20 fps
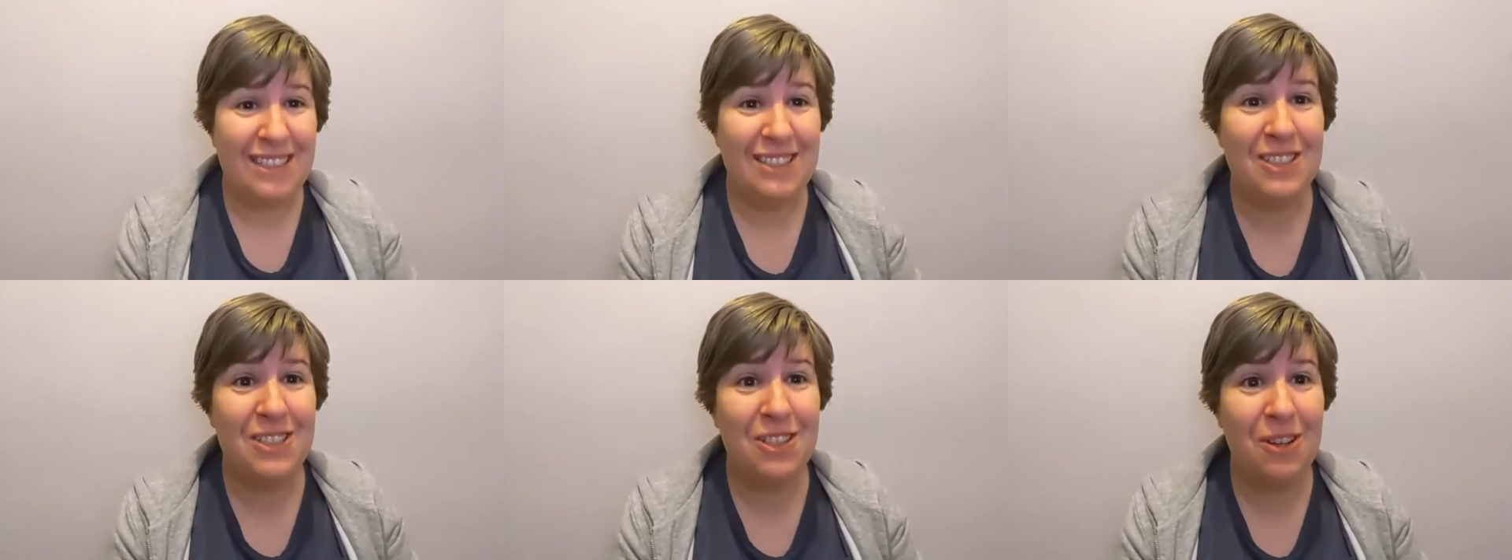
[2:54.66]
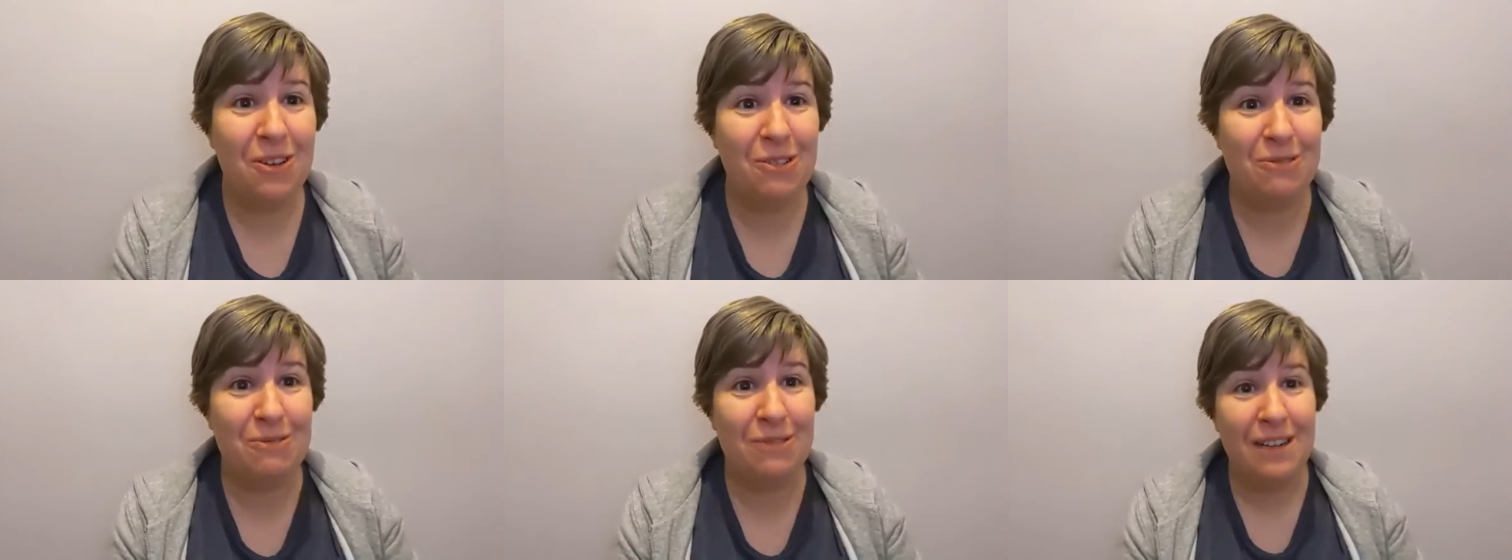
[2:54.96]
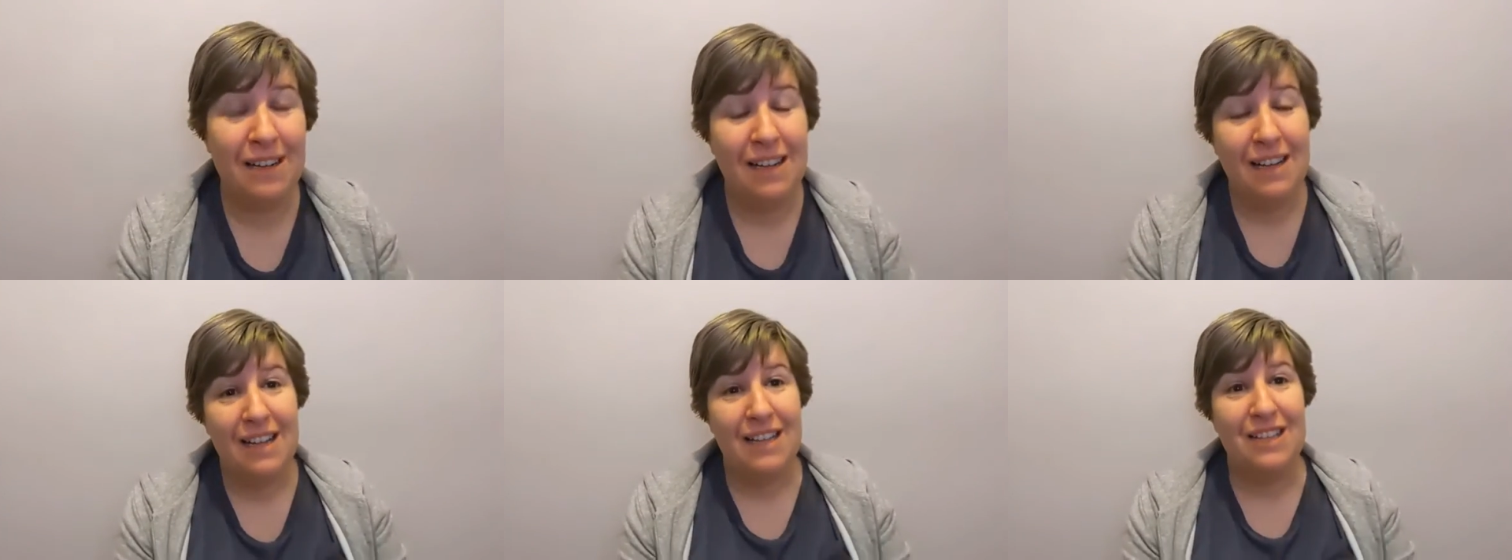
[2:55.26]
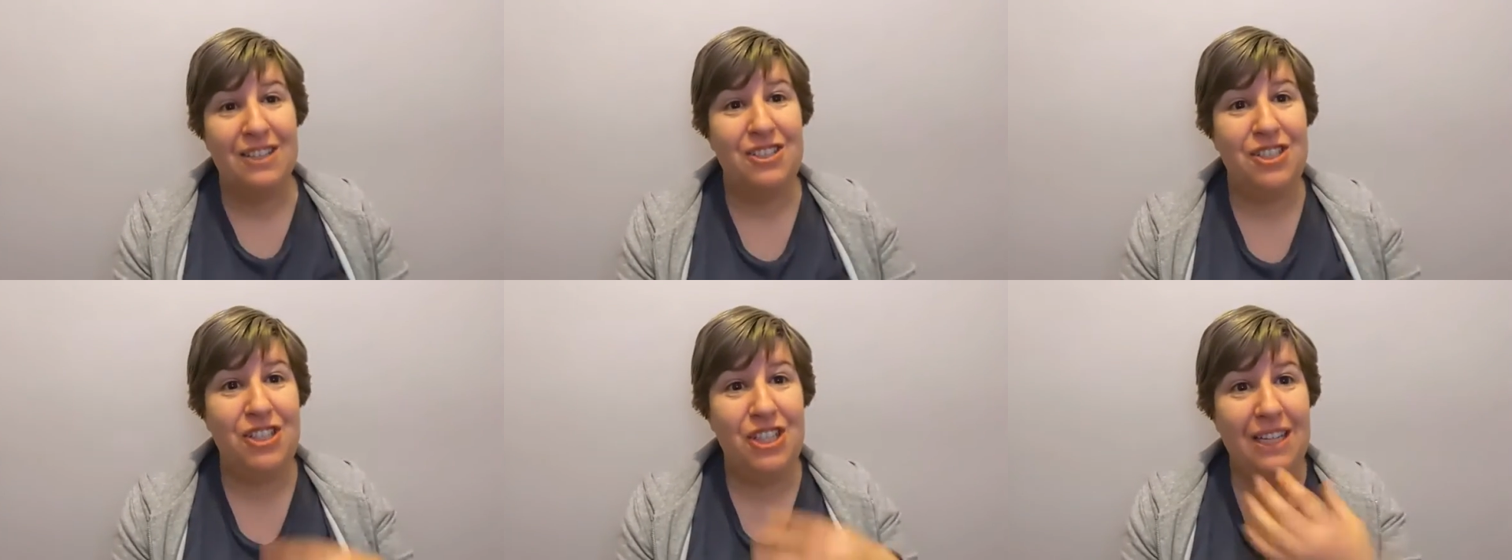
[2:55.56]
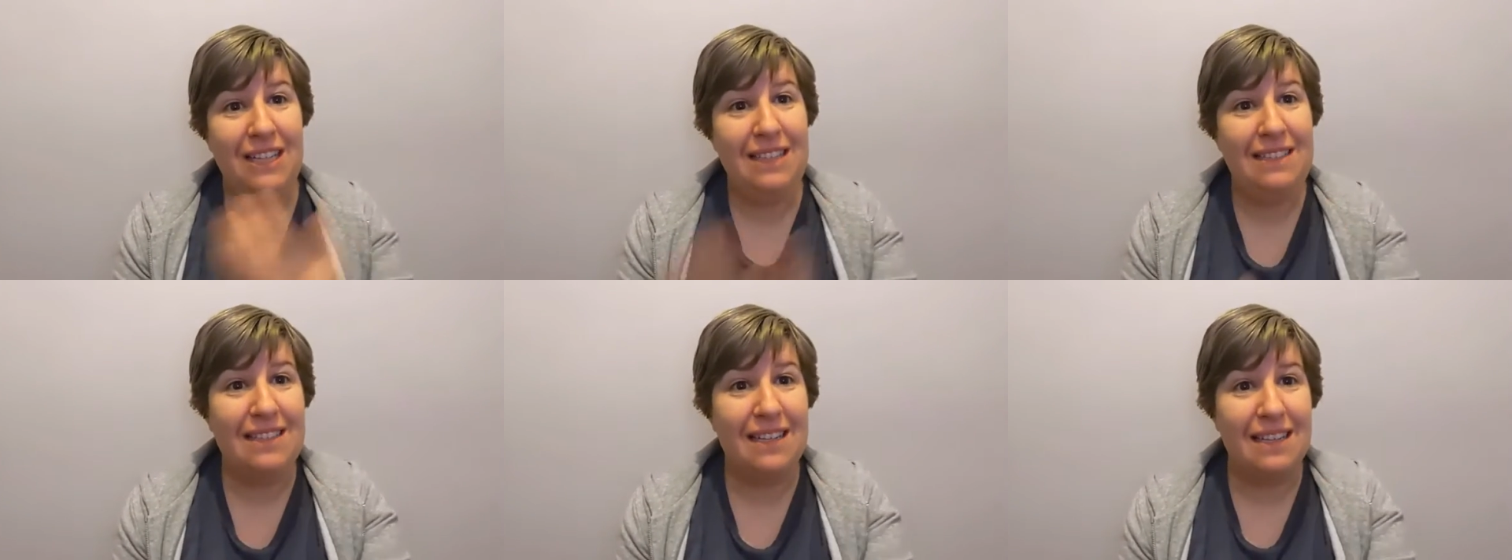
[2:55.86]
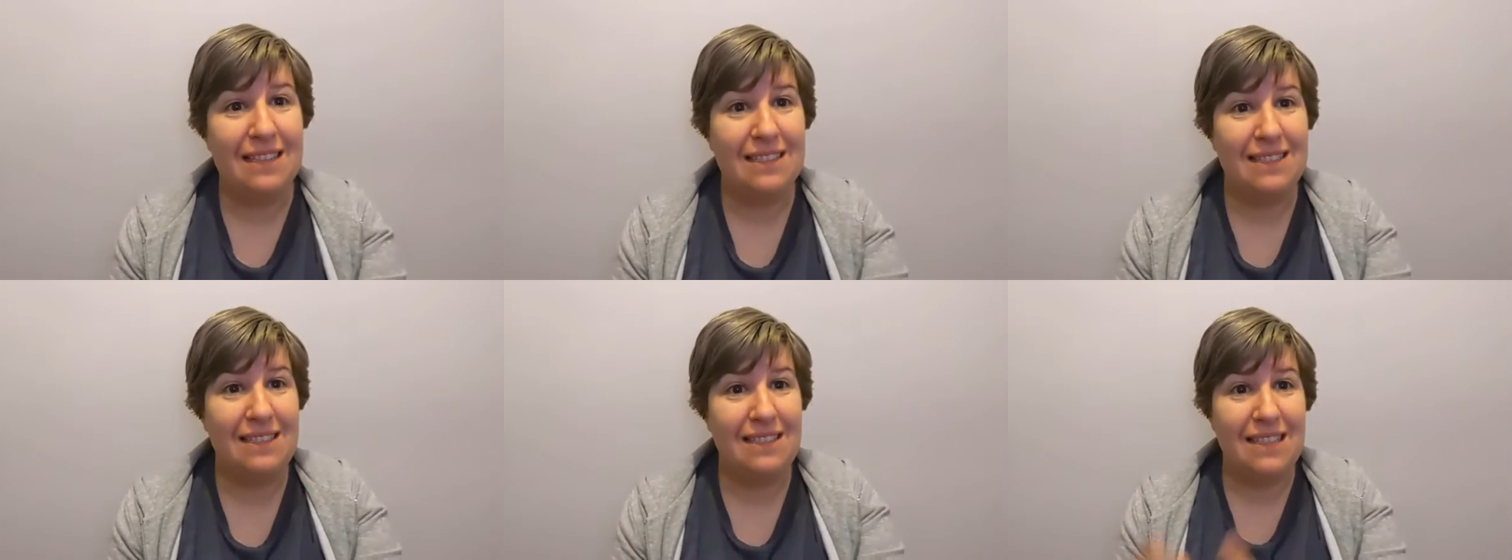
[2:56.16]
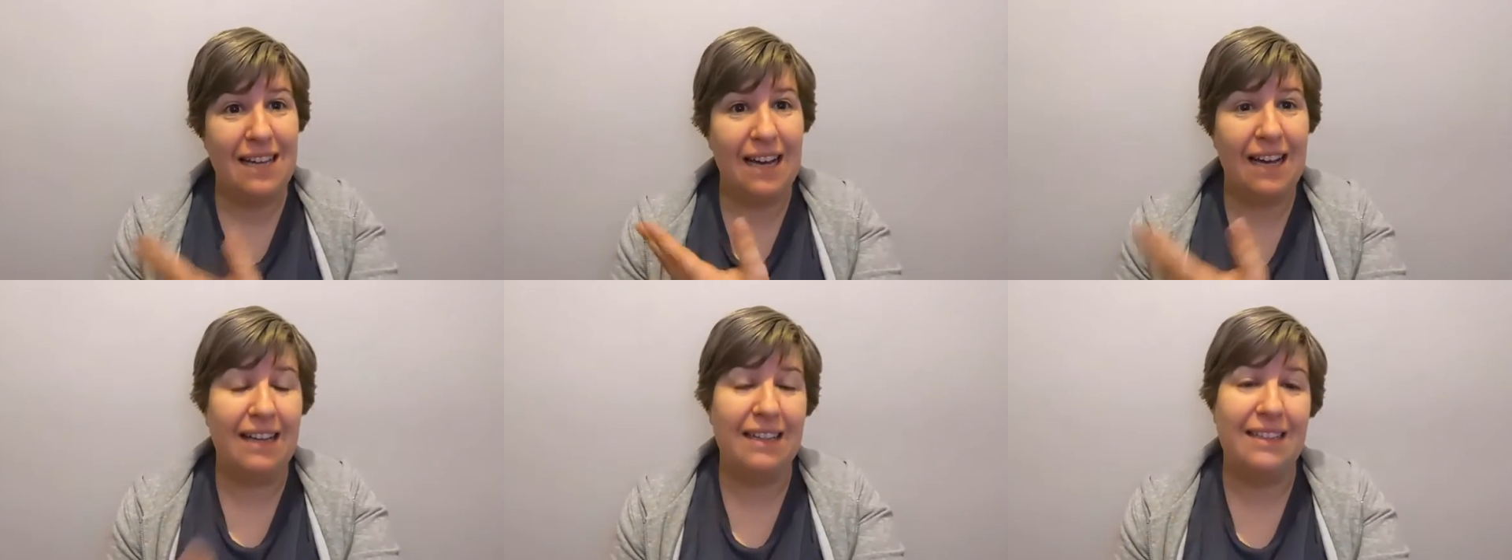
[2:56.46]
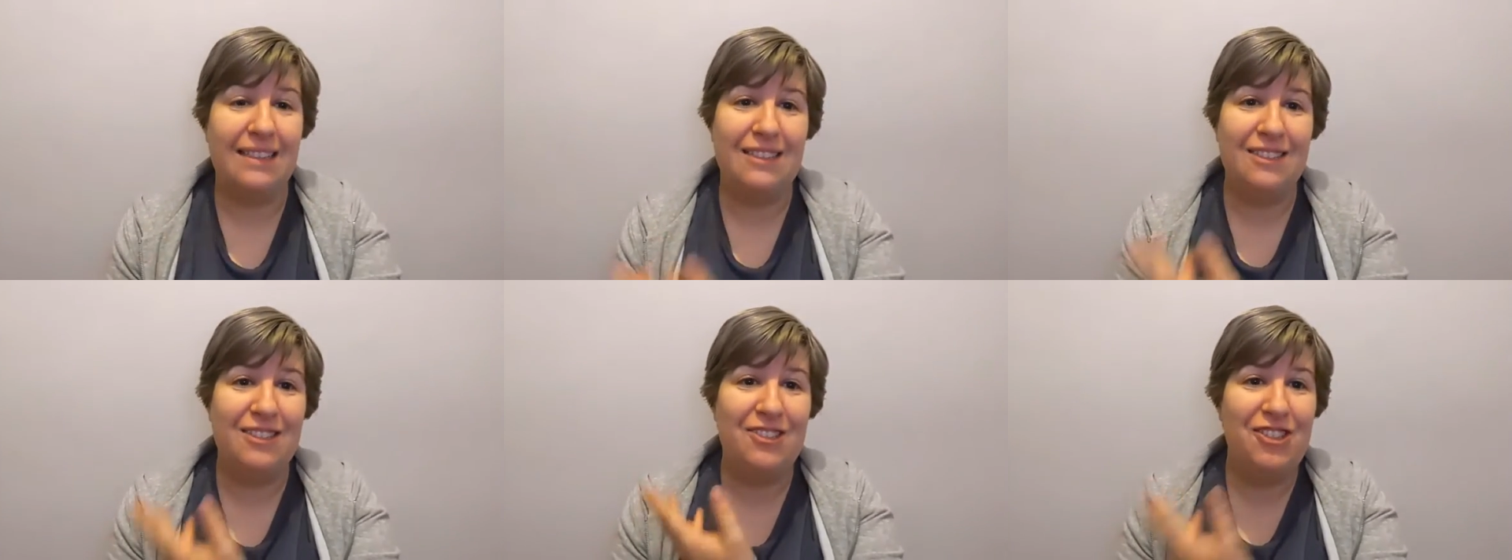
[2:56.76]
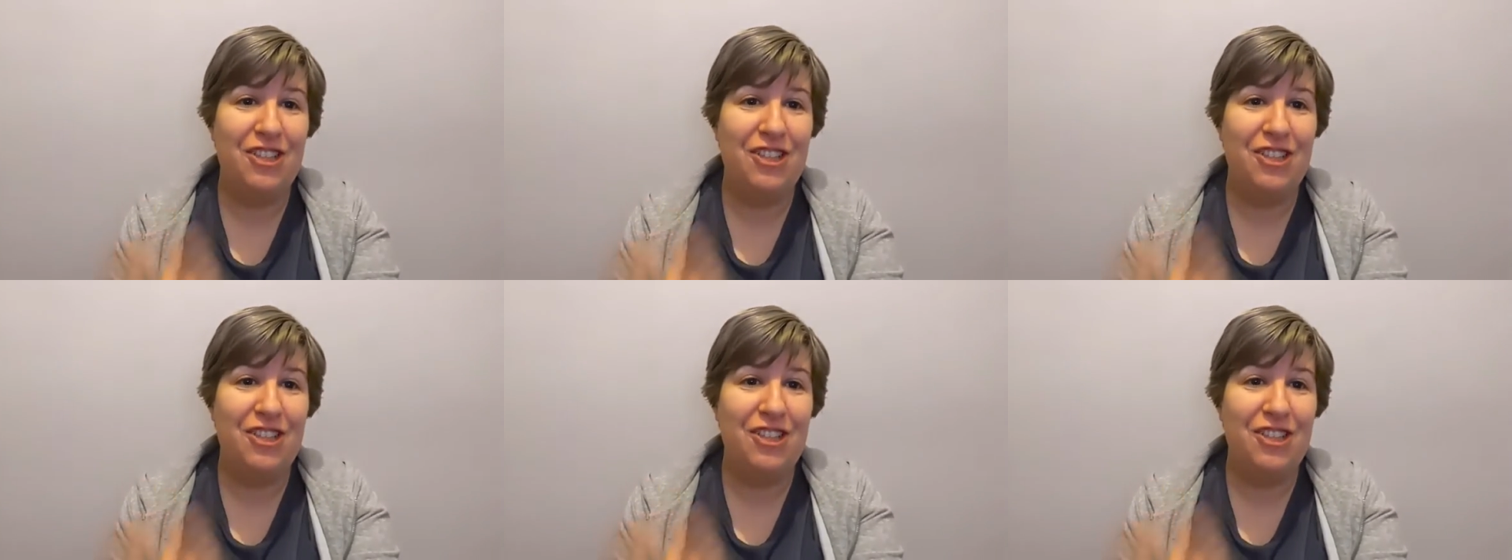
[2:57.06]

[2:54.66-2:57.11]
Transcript: So, Jesus died